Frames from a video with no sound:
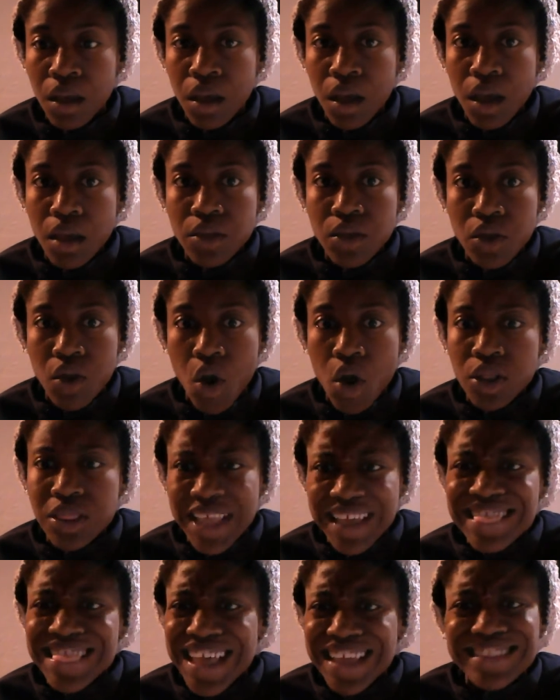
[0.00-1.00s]
You know,
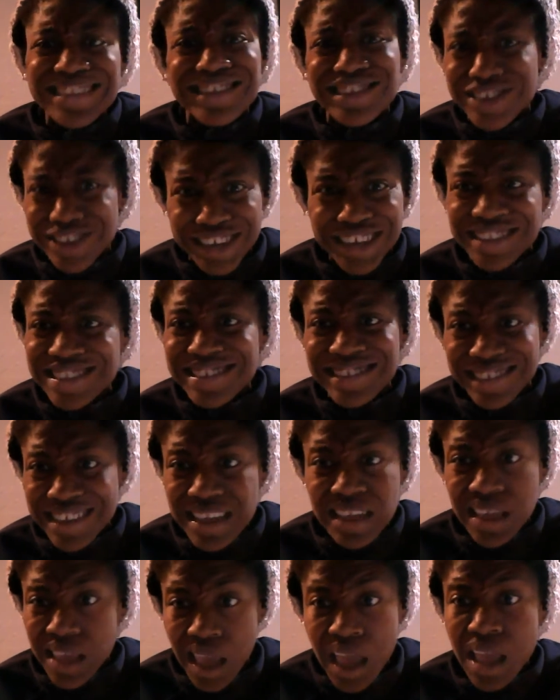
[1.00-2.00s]
let that shit
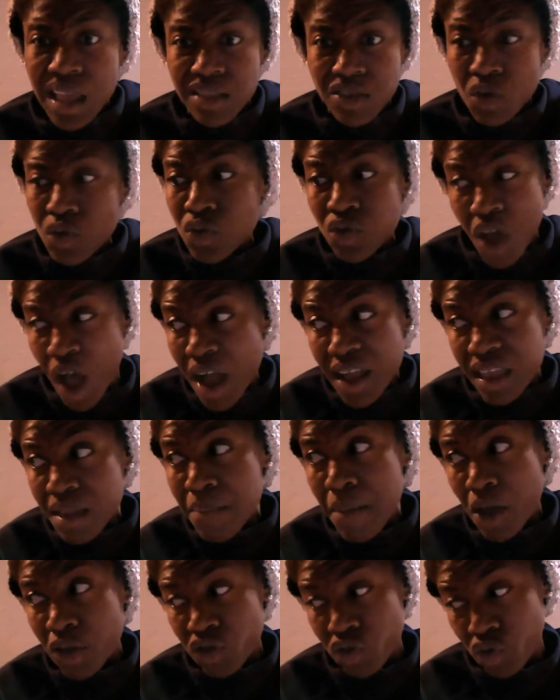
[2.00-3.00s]
sink in. You talking
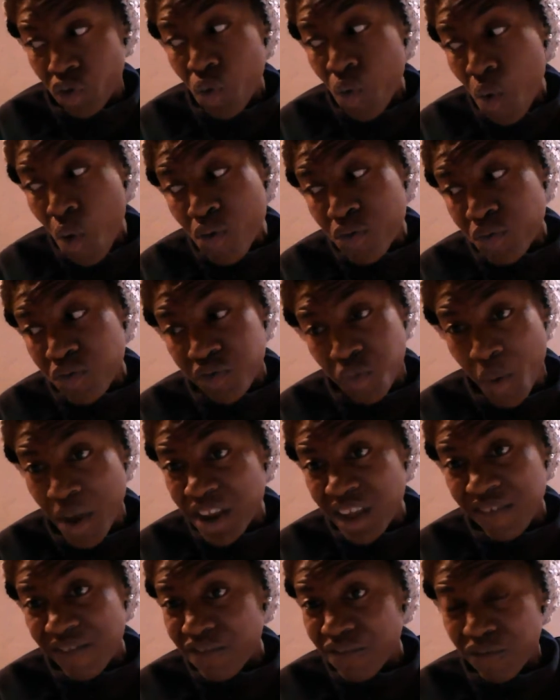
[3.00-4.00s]
about
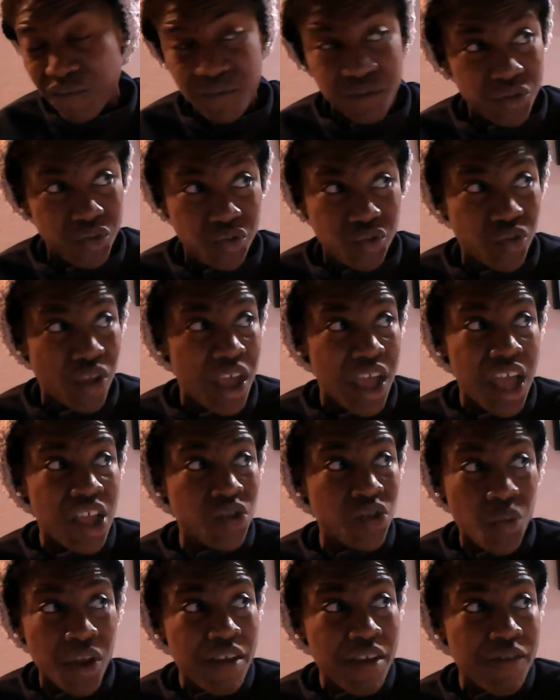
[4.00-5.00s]
$24,000,
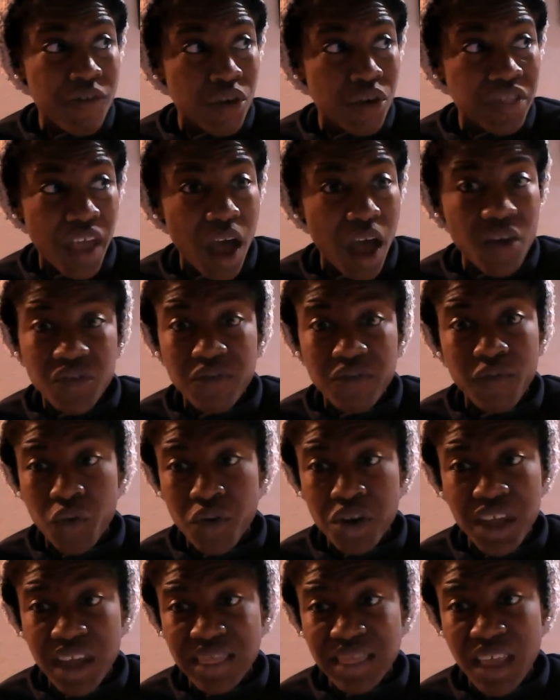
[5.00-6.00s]

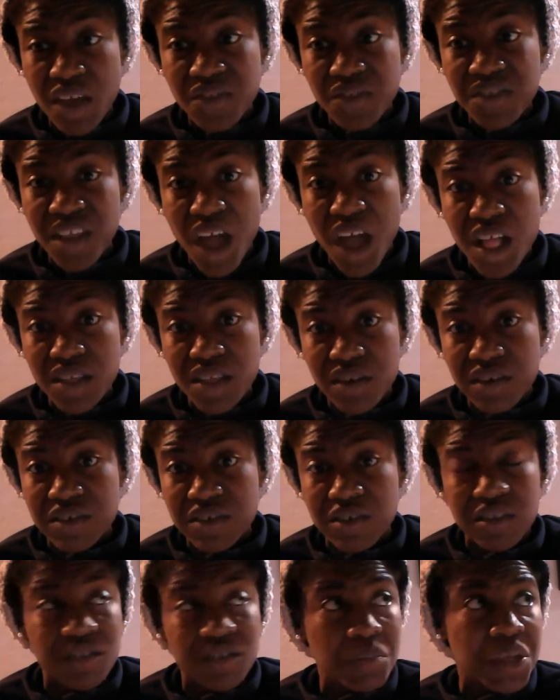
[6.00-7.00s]
$48,000
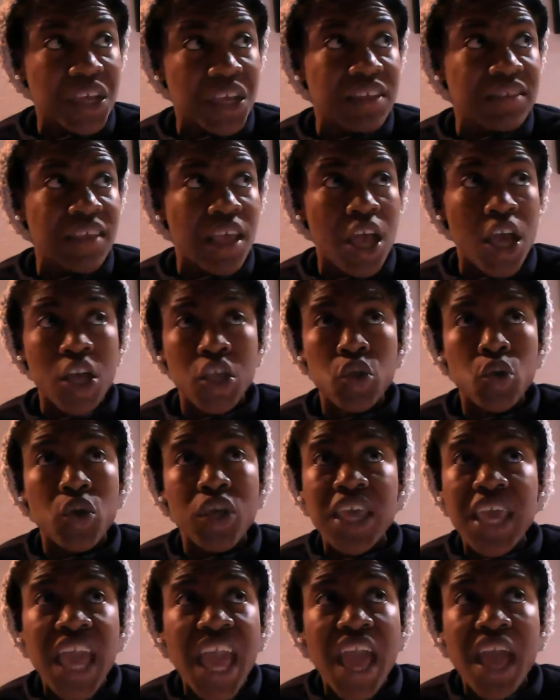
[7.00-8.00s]
just because you
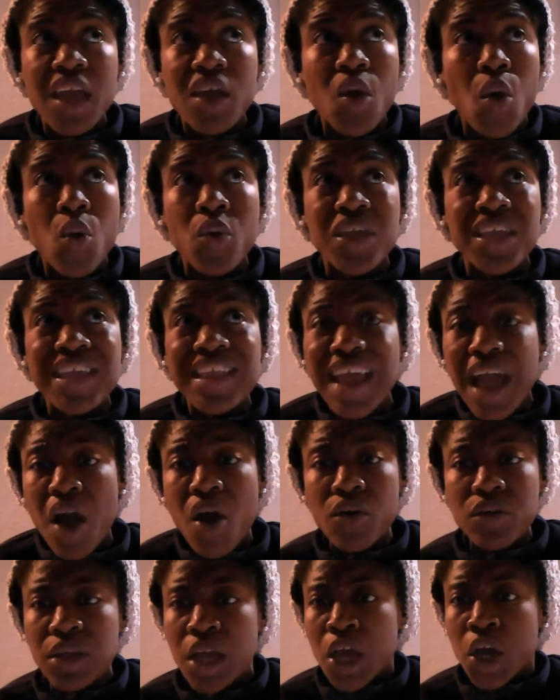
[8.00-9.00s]
can't go eat
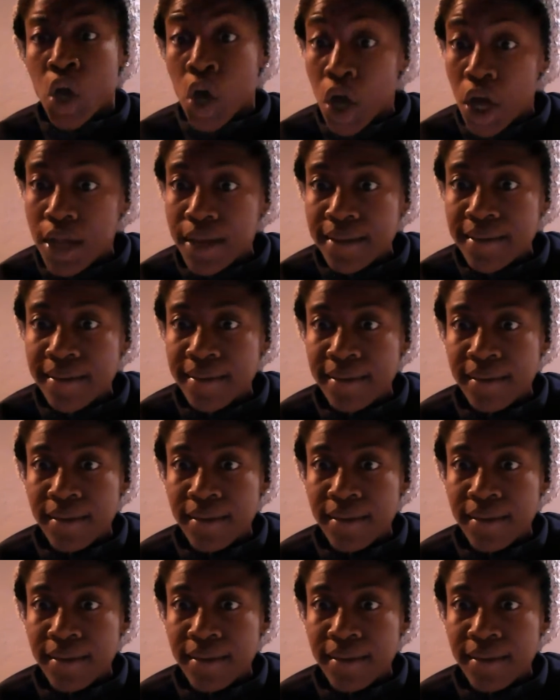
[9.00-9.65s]
out. Cook.